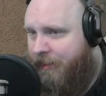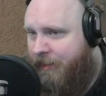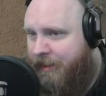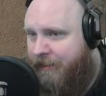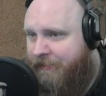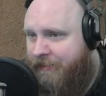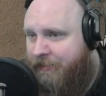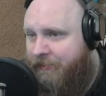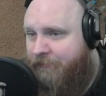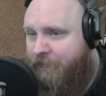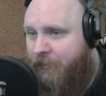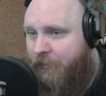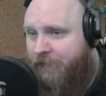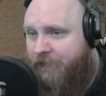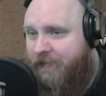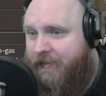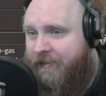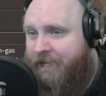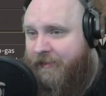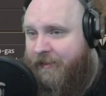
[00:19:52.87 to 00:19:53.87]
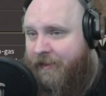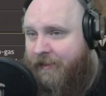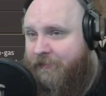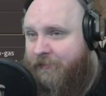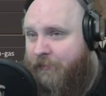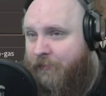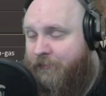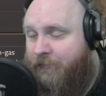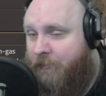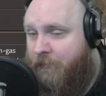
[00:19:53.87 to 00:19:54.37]
And then we also get the light
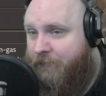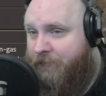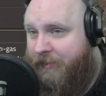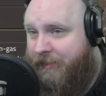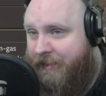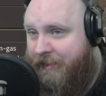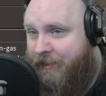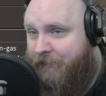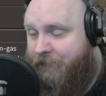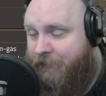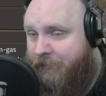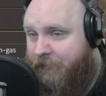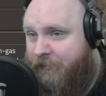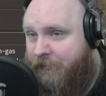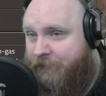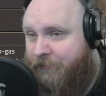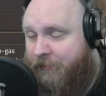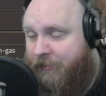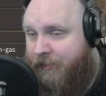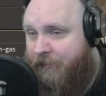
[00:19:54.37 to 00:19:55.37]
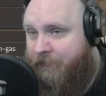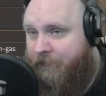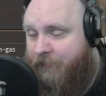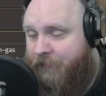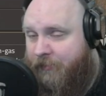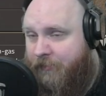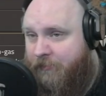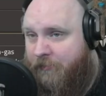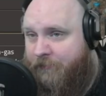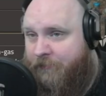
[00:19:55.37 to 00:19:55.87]
oil from over here. We don't have to
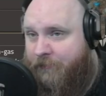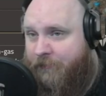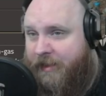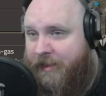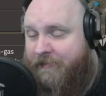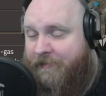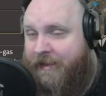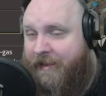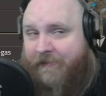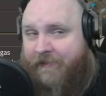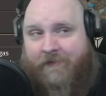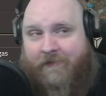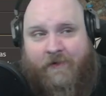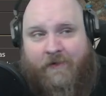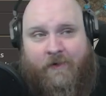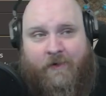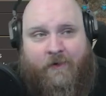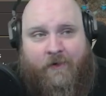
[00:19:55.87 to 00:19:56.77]
forget that.